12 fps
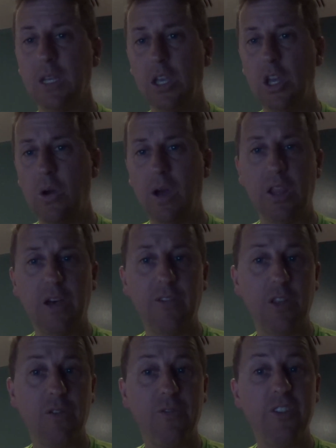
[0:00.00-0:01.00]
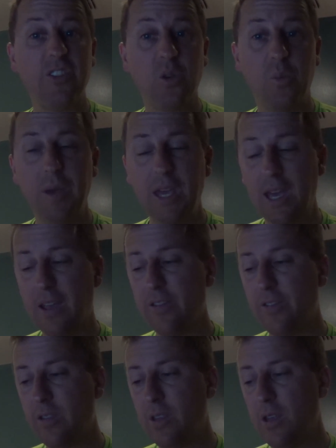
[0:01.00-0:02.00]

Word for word: you know, I love other physical beings.